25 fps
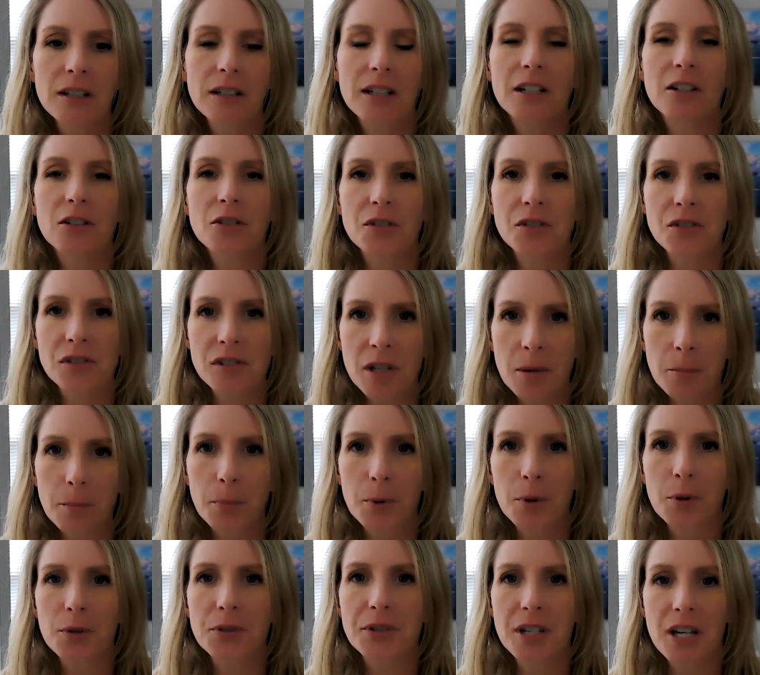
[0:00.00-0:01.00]
that are
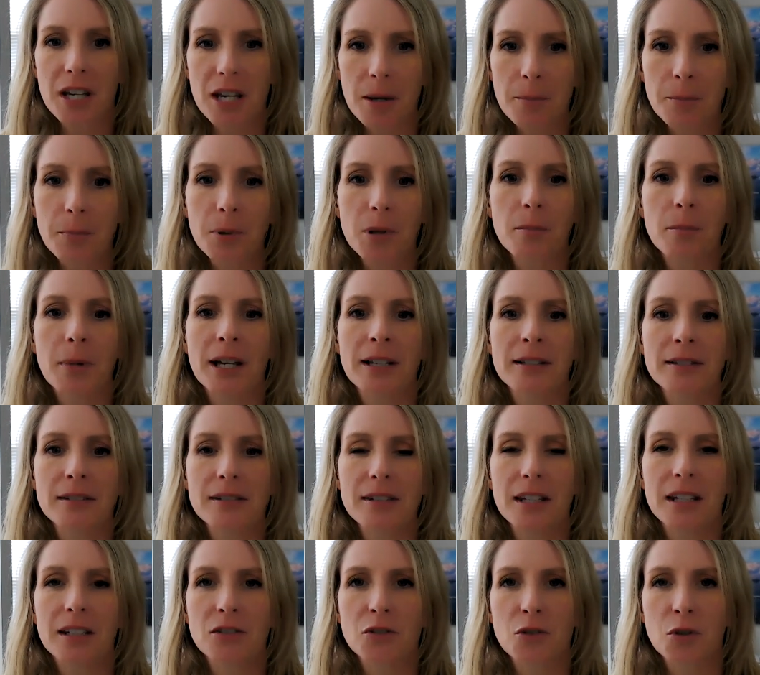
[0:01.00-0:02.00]
simple to implement
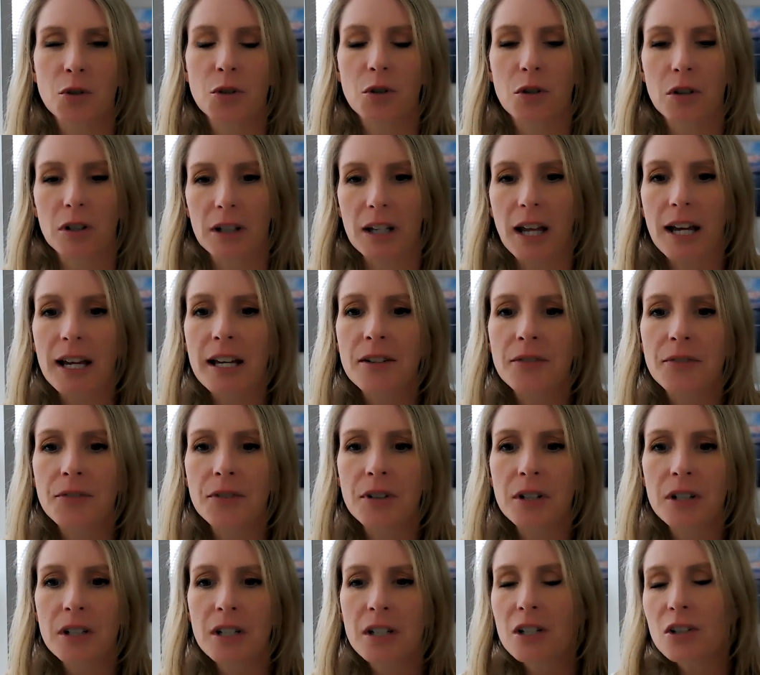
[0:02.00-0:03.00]
into your life
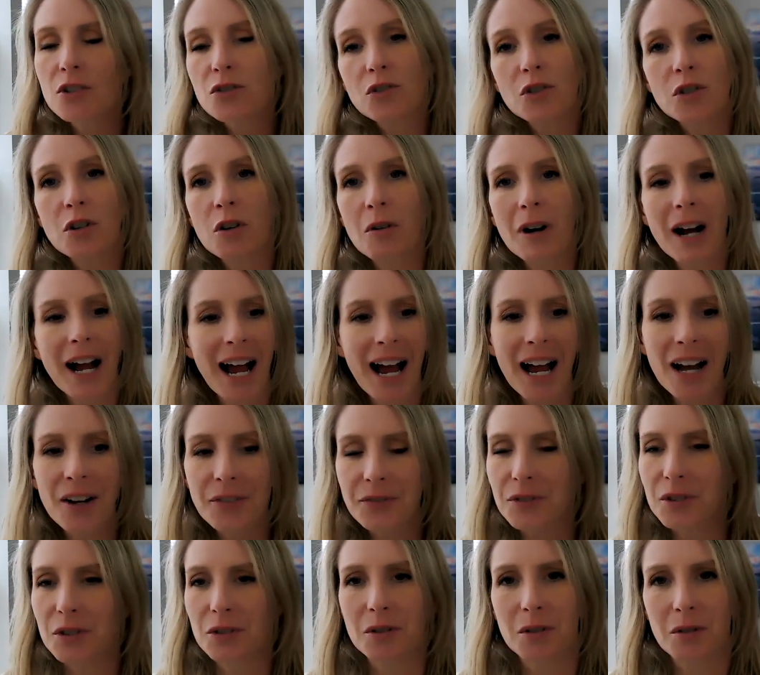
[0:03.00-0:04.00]
so you don't have
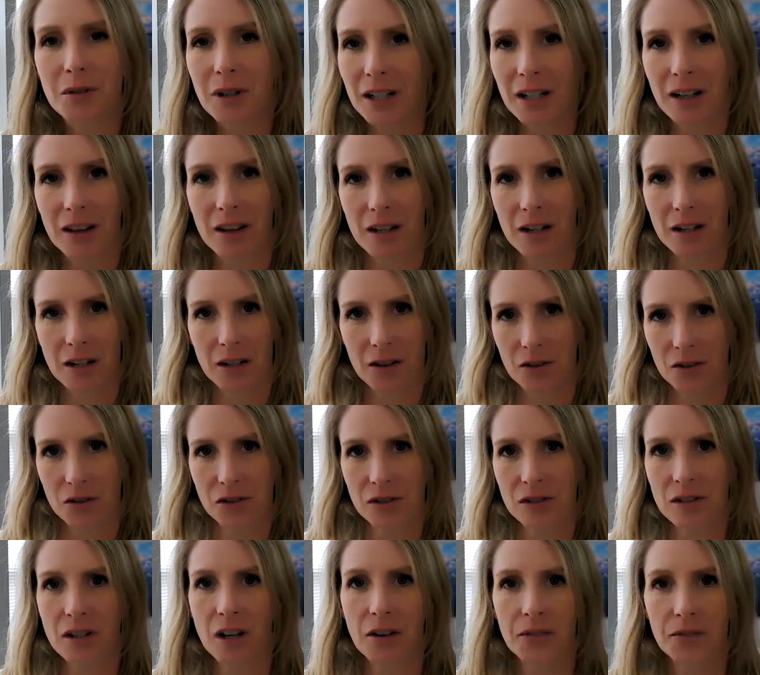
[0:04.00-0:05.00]
to do any of that other
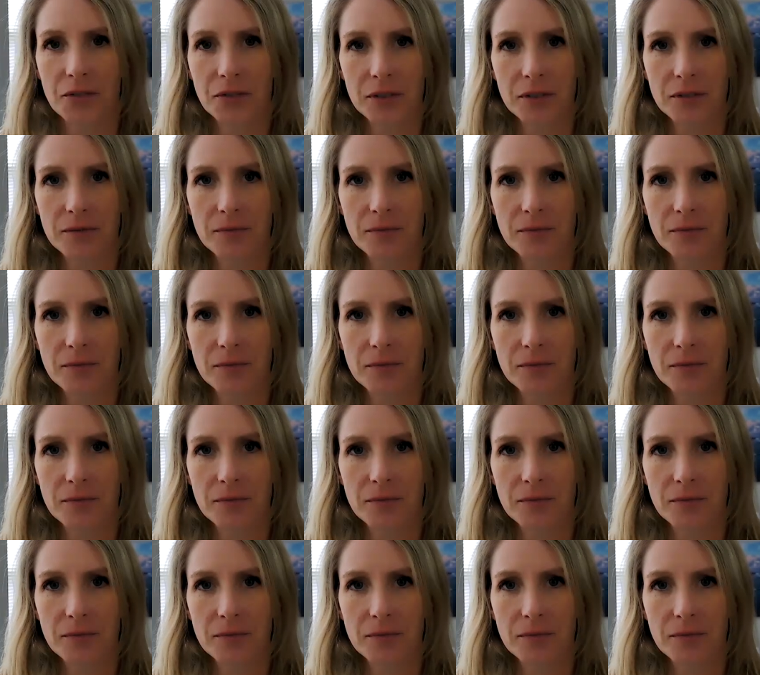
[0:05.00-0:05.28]
stuff.